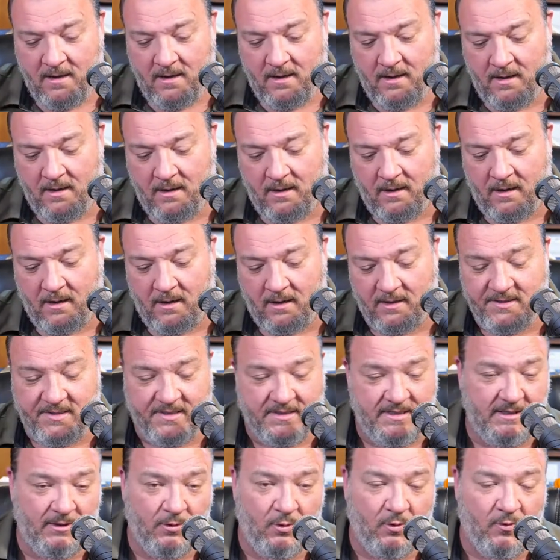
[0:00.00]
a
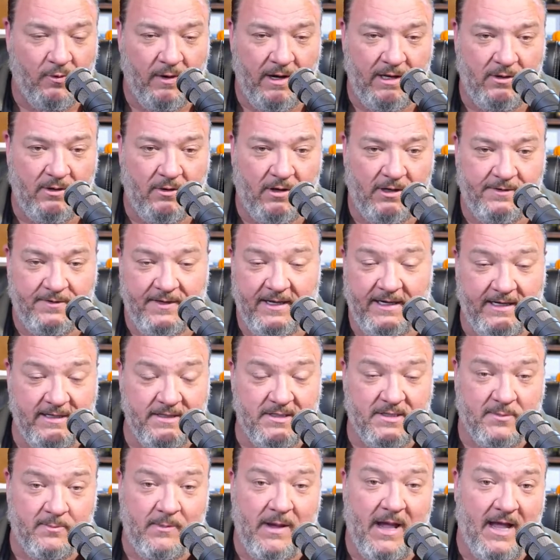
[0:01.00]
steel grate on it, they can
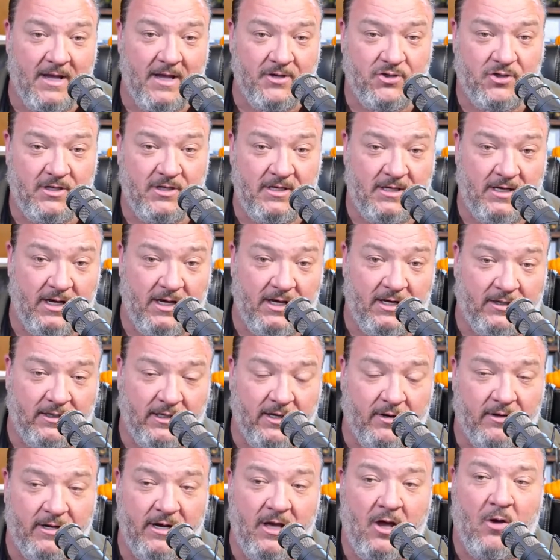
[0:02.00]
smash it and clear
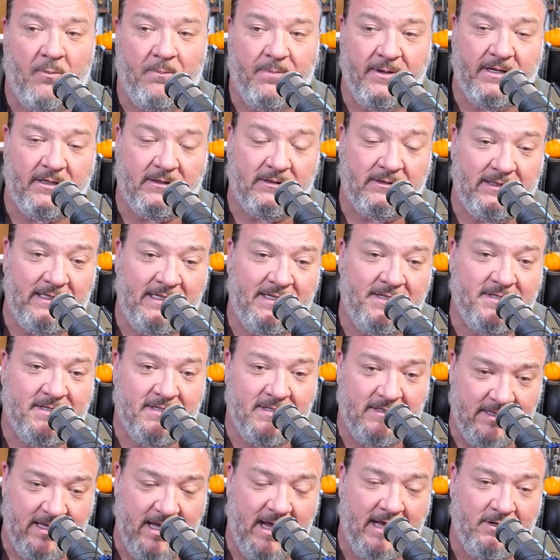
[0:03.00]
it out. But at least
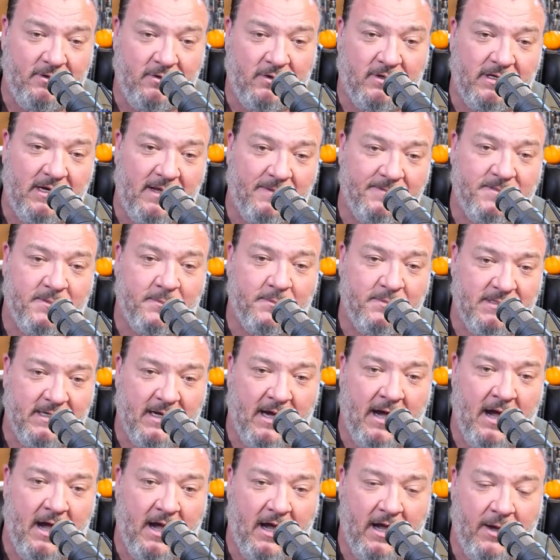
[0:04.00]
then you're going to have some
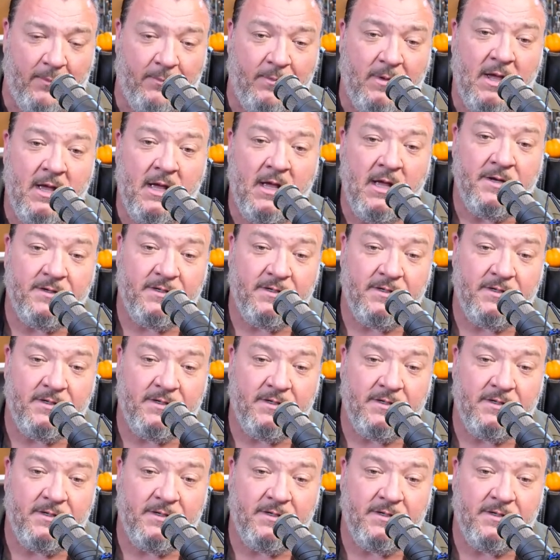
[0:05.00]
time to